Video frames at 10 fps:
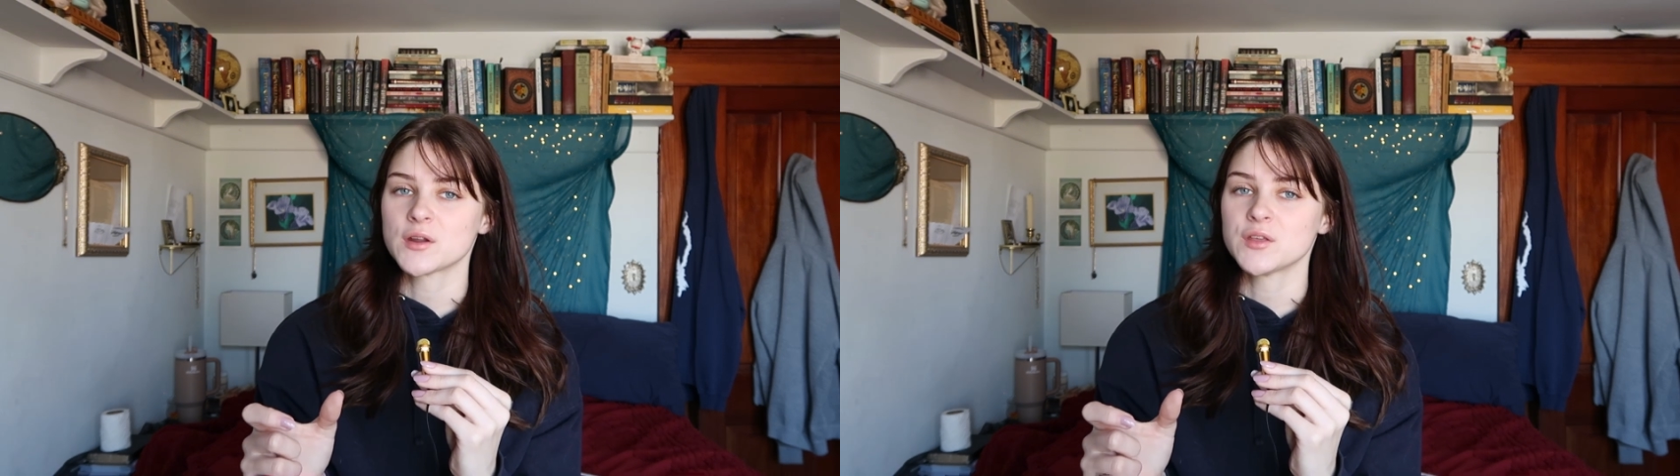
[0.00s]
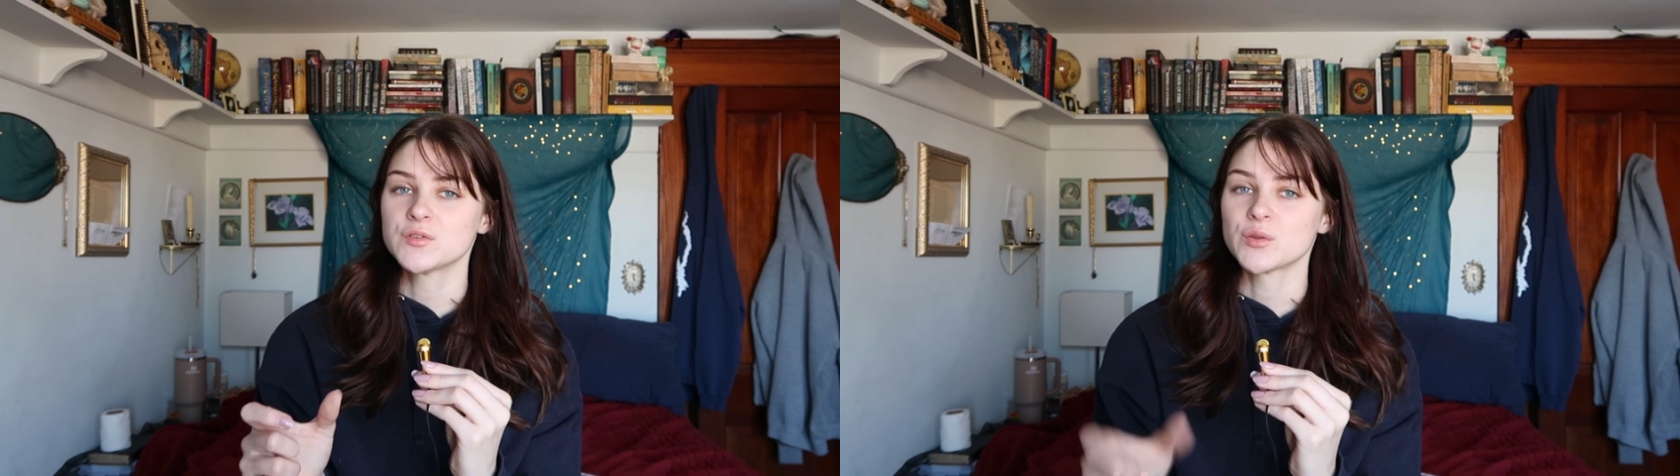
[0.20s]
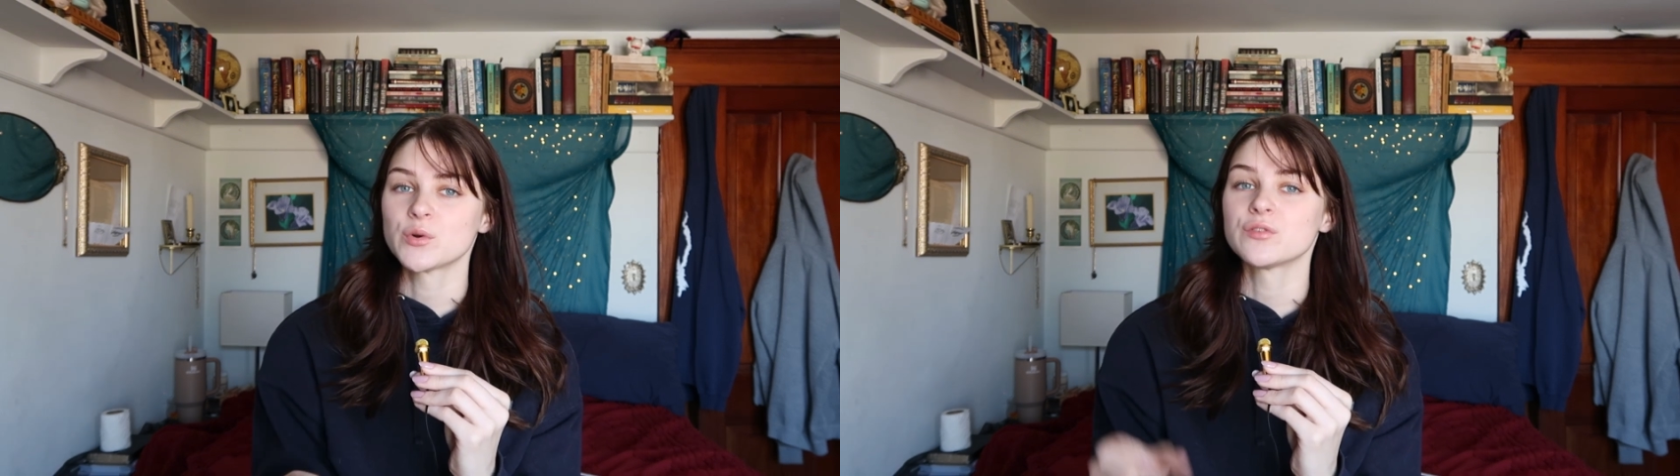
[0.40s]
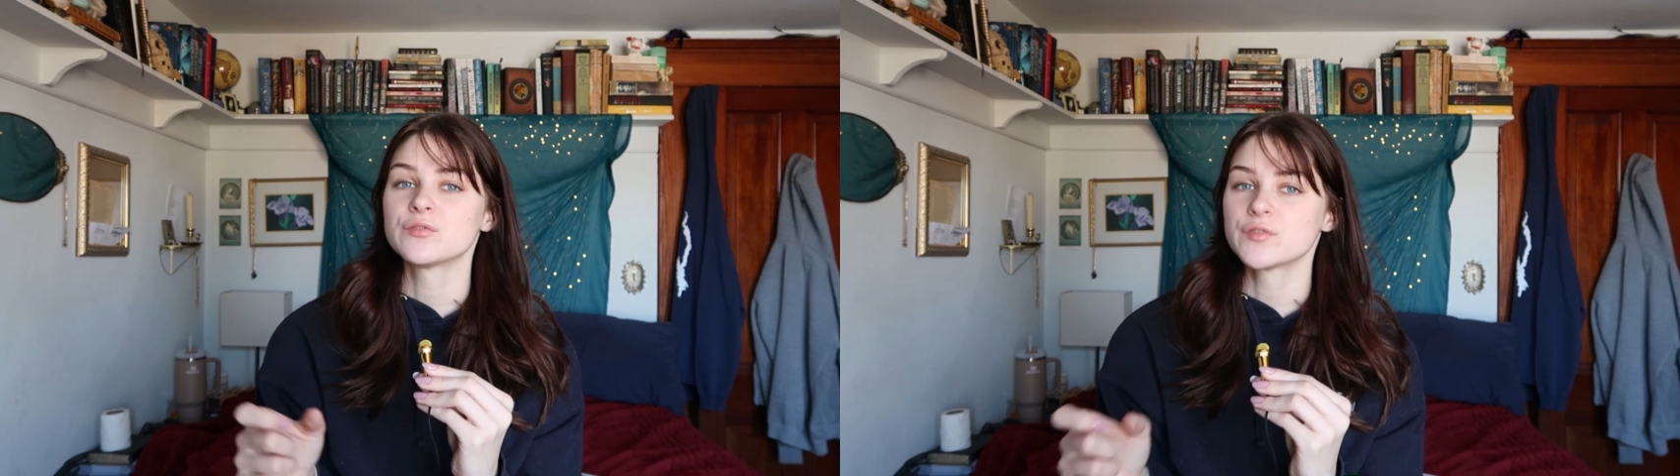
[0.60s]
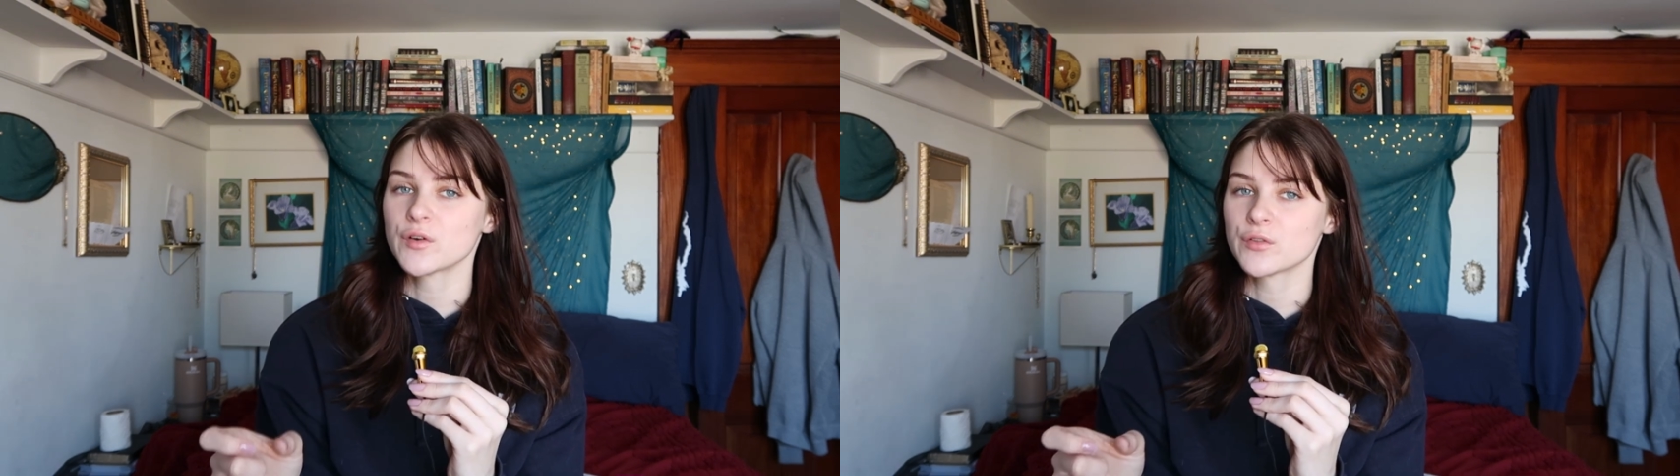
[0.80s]
to use the word
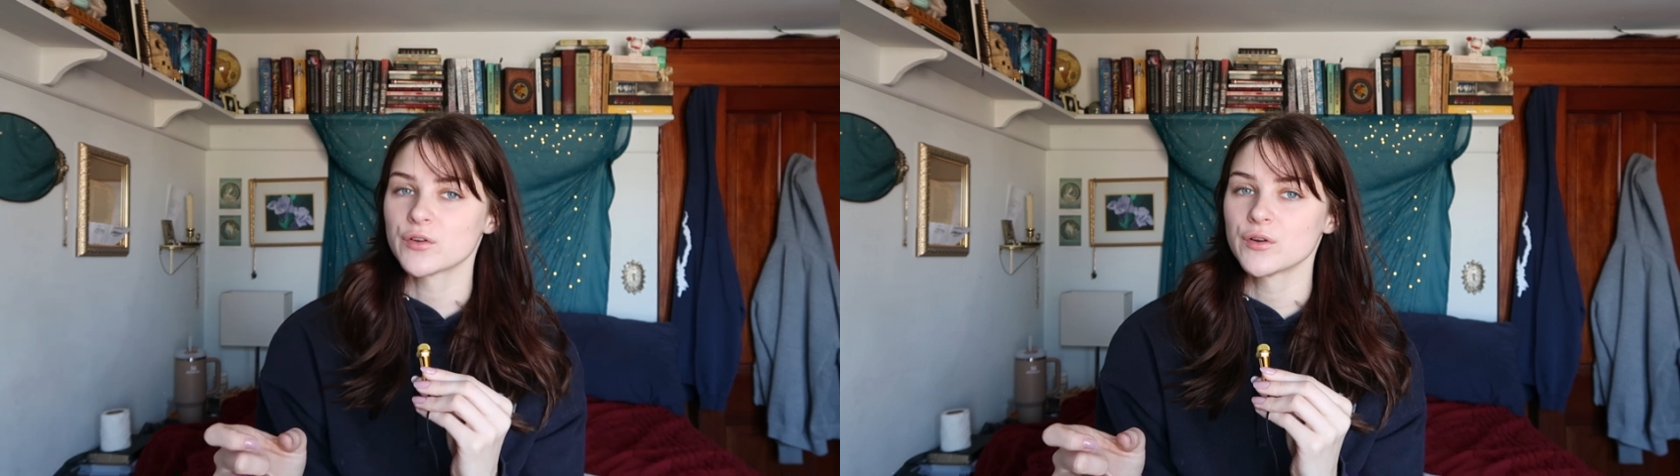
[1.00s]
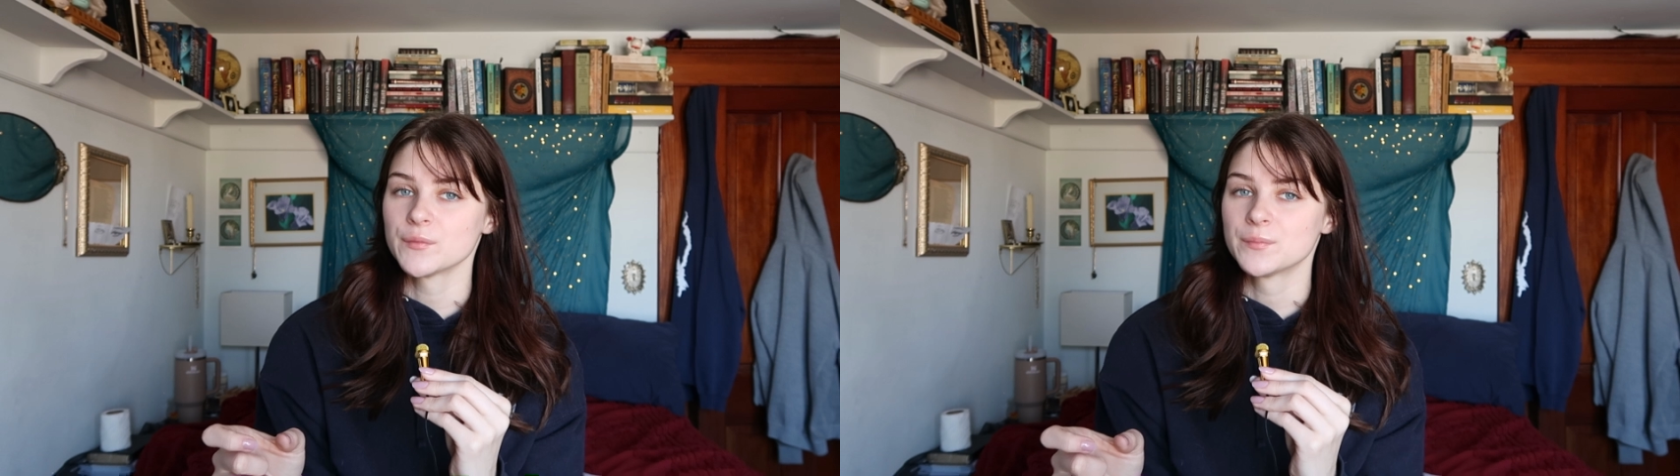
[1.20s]
further,